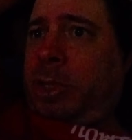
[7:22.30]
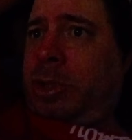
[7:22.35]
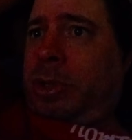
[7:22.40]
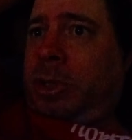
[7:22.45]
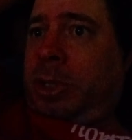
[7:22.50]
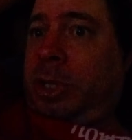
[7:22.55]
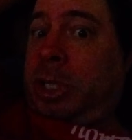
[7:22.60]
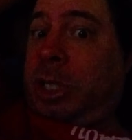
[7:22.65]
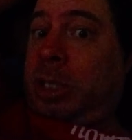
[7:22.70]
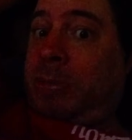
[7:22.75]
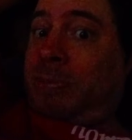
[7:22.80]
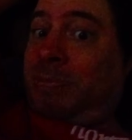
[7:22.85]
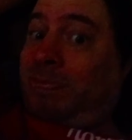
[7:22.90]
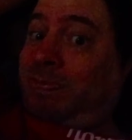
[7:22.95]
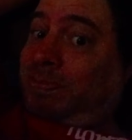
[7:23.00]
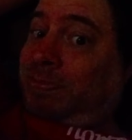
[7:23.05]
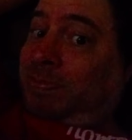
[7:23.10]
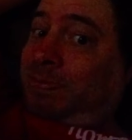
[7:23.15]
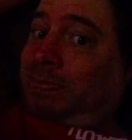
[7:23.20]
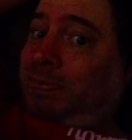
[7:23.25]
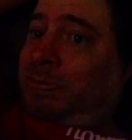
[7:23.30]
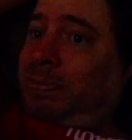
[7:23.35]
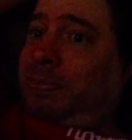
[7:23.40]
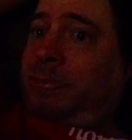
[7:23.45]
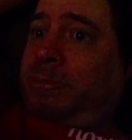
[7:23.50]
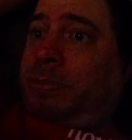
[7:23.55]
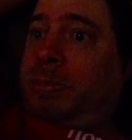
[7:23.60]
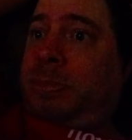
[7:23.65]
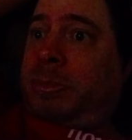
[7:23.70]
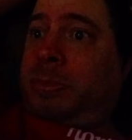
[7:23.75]
But
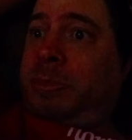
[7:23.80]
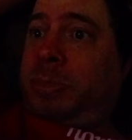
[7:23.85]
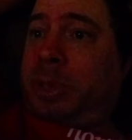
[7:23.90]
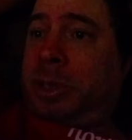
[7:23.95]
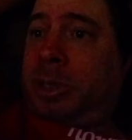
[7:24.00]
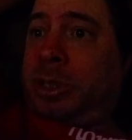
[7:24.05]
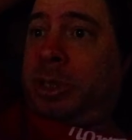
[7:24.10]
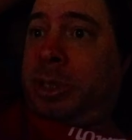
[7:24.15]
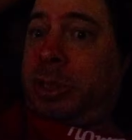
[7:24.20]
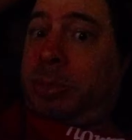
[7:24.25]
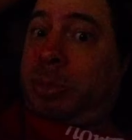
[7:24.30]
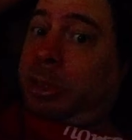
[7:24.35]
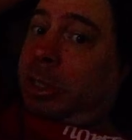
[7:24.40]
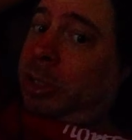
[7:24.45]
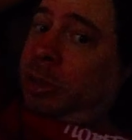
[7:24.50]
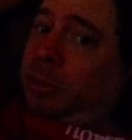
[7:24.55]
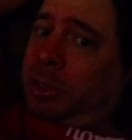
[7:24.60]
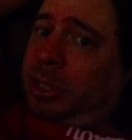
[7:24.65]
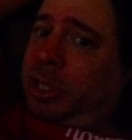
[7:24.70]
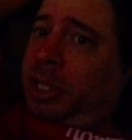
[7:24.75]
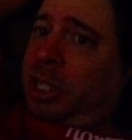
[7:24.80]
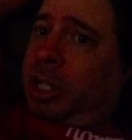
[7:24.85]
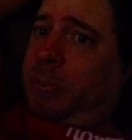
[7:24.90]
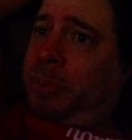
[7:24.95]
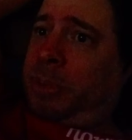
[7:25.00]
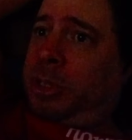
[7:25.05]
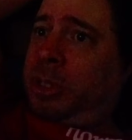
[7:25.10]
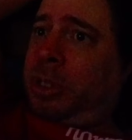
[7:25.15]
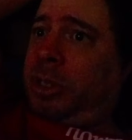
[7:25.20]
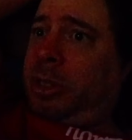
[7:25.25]

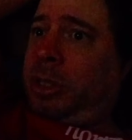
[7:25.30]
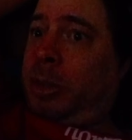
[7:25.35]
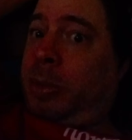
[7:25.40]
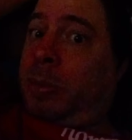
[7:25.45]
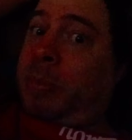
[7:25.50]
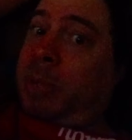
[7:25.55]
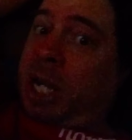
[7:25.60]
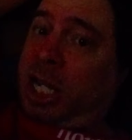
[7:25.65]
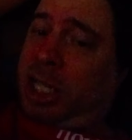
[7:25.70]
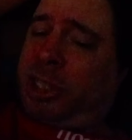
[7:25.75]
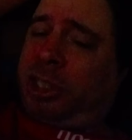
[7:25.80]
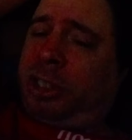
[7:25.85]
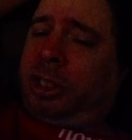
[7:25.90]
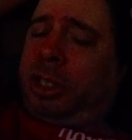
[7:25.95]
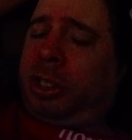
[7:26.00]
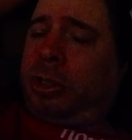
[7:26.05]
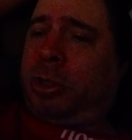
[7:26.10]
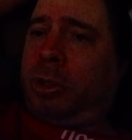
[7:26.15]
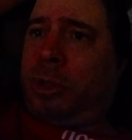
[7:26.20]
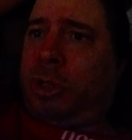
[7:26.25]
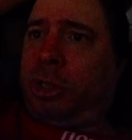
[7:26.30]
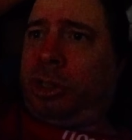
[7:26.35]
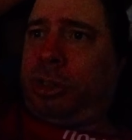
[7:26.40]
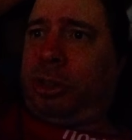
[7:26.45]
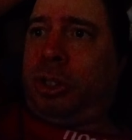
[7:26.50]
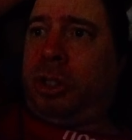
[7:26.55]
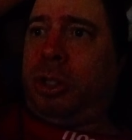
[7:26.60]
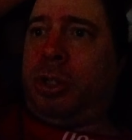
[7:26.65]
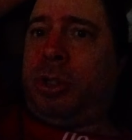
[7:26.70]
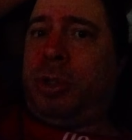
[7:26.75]
Moxley, of course,
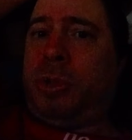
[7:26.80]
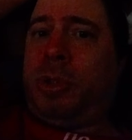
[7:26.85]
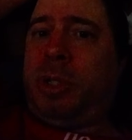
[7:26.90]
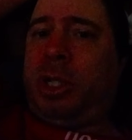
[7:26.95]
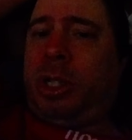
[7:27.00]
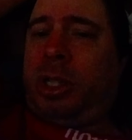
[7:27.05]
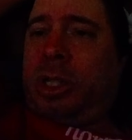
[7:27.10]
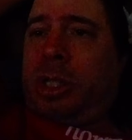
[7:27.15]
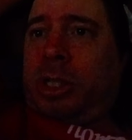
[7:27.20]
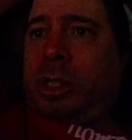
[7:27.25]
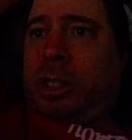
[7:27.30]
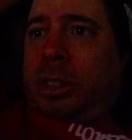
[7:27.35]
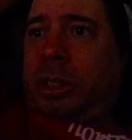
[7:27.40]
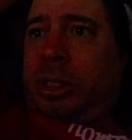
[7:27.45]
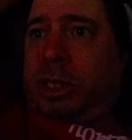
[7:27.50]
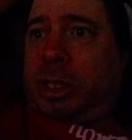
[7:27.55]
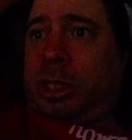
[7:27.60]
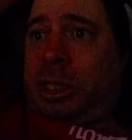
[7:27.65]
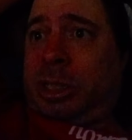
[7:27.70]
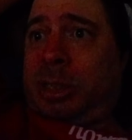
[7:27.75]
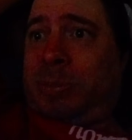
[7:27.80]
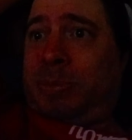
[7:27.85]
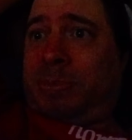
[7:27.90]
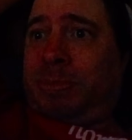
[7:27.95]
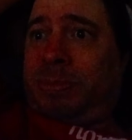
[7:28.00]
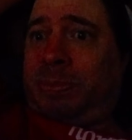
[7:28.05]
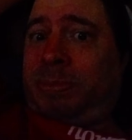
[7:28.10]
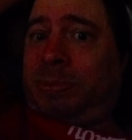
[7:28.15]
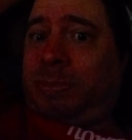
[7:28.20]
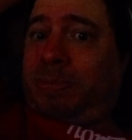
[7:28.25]
too. I
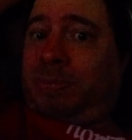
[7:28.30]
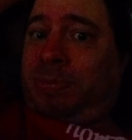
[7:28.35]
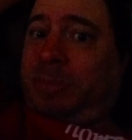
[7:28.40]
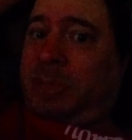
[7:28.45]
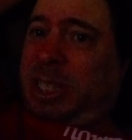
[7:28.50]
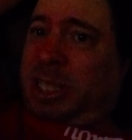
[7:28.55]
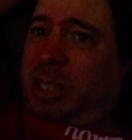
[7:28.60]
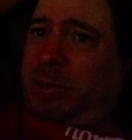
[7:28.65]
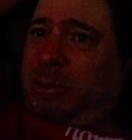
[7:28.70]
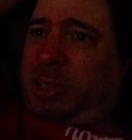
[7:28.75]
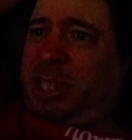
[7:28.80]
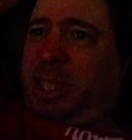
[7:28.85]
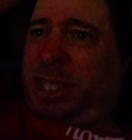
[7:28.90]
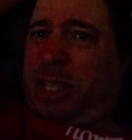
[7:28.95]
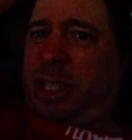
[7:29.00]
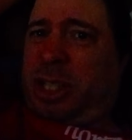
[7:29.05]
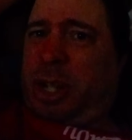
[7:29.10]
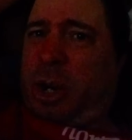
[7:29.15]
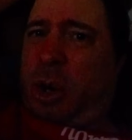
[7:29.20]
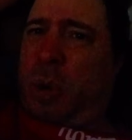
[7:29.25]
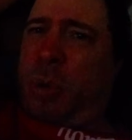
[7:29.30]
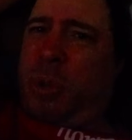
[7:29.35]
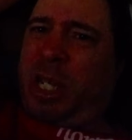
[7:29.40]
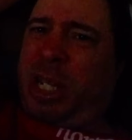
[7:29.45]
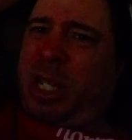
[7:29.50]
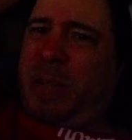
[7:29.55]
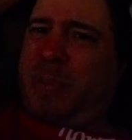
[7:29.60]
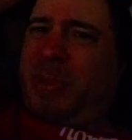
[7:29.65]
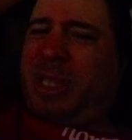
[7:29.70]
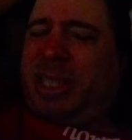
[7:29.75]
would say
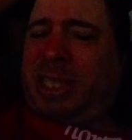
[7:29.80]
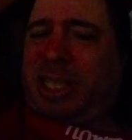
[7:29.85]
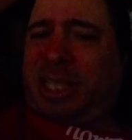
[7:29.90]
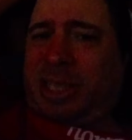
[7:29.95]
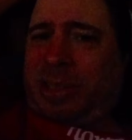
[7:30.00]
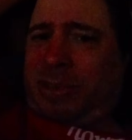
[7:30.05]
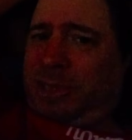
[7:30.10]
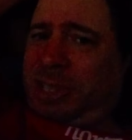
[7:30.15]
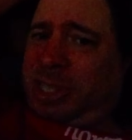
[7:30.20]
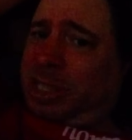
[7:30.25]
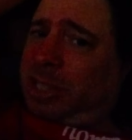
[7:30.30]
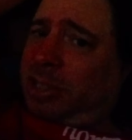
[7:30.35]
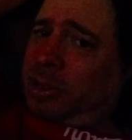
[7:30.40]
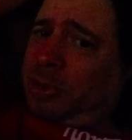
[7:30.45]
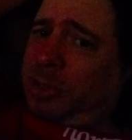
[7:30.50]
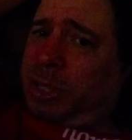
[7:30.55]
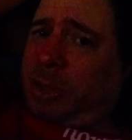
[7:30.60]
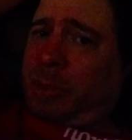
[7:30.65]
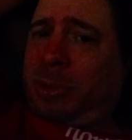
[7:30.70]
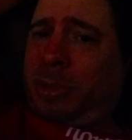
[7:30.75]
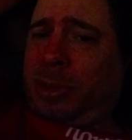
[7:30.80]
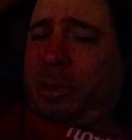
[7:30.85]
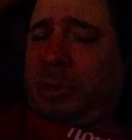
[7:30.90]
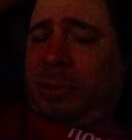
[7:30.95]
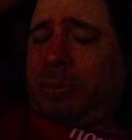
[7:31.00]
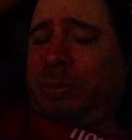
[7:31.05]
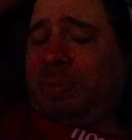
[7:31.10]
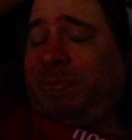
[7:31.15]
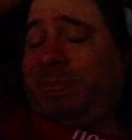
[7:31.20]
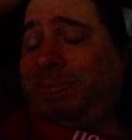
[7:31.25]
Cody, but I don't think Cody
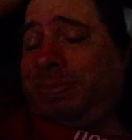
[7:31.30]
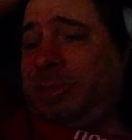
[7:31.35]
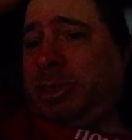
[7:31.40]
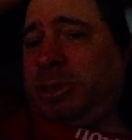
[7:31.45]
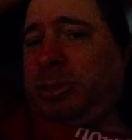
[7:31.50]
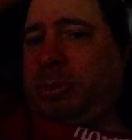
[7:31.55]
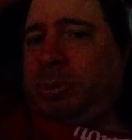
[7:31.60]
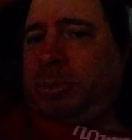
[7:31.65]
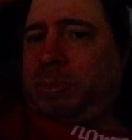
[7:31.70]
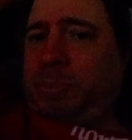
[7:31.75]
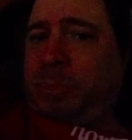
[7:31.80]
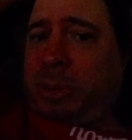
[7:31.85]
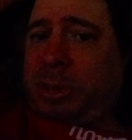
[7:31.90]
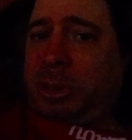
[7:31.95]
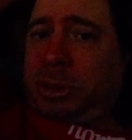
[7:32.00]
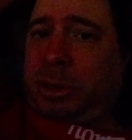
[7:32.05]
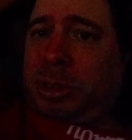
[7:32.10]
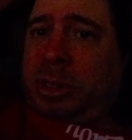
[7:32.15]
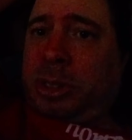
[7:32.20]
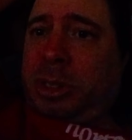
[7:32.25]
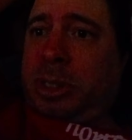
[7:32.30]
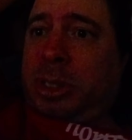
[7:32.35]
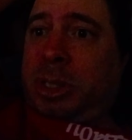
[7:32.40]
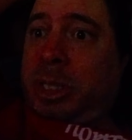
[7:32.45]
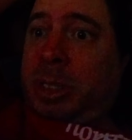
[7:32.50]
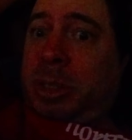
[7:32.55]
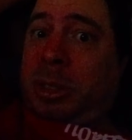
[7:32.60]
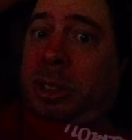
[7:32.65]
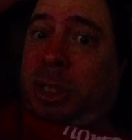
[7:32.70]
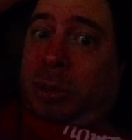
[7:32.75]
won. But,
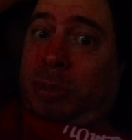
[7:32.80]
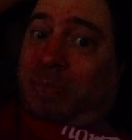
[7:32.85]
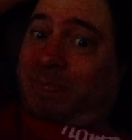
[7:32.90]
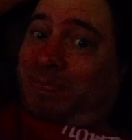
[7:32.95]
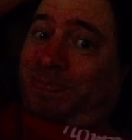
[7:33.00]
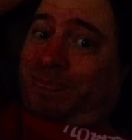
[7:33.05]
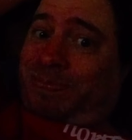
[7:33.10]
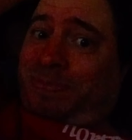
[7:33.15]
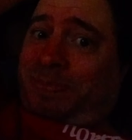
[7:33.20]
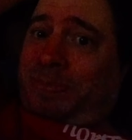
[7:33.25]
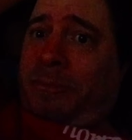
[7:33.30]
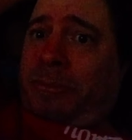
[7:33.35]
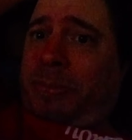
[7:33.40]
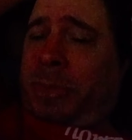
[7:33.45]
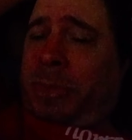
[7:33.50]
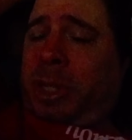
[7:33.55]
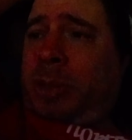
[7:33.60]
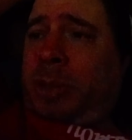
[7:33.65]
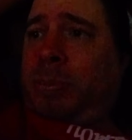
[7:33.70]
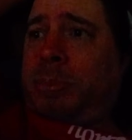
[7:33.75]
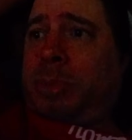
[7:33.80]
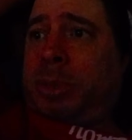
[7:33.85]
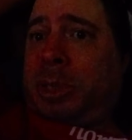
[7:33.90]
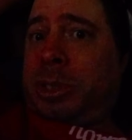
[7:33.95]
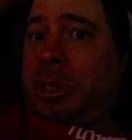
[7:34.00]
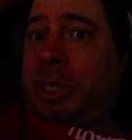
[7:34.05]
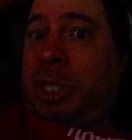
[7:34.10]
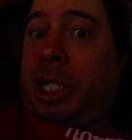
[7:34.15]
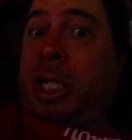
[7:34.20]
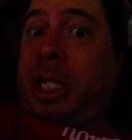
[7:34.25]
you know,
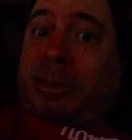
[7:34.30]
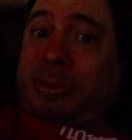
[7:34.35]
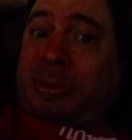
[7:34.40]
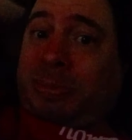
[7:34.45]
but yeah.